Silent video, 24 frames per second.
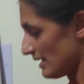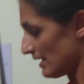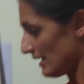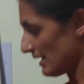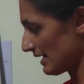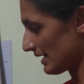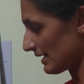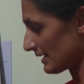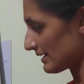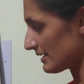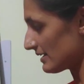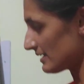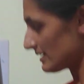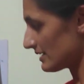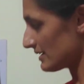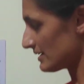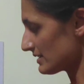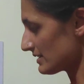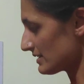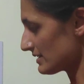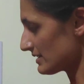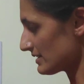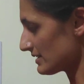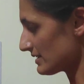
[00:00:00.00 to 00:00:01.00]
Angle
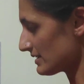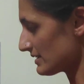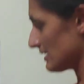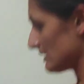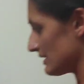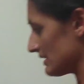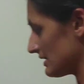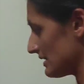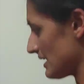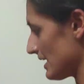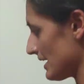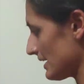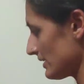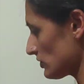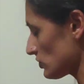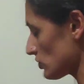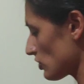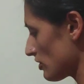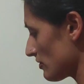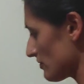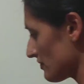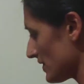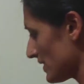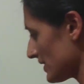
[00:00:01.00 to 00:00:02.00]
is length
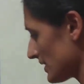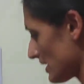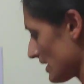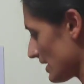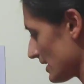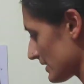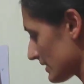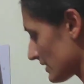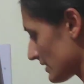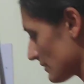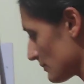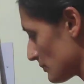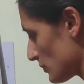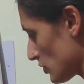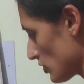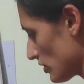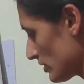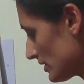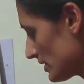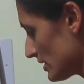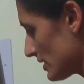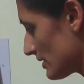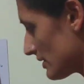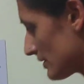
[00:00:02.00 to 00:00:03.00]
of an arc upon
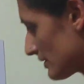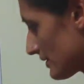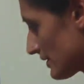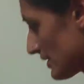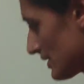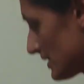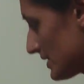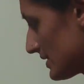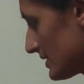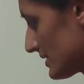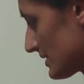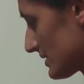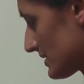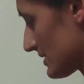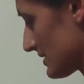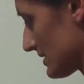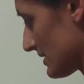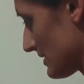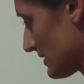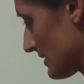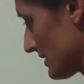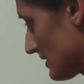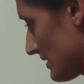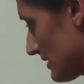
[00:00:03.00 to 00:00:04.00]
radius.
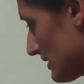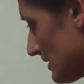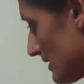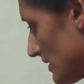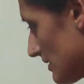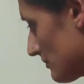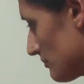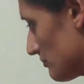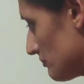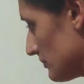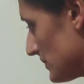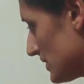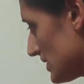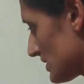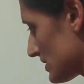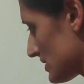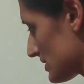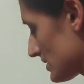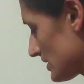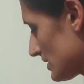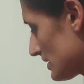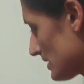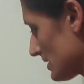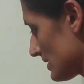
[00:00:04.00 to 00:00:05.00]

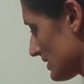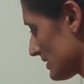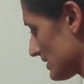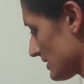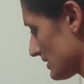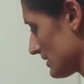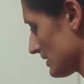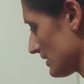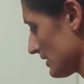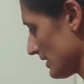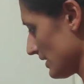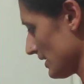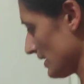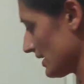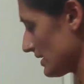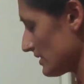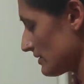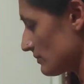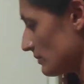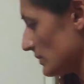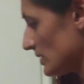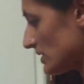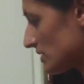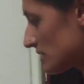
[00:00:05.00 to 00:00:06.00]
Meter
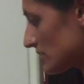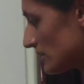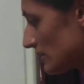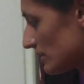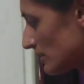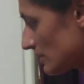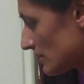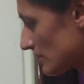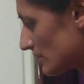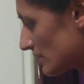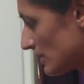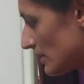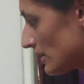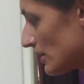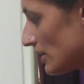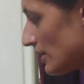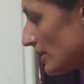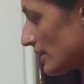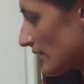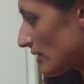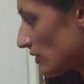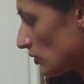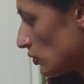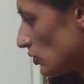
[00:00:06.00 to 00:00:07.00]
and meter
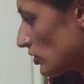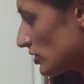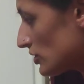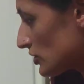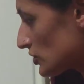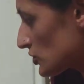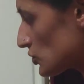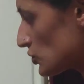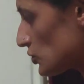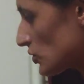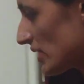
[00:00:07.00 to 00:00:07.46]
going to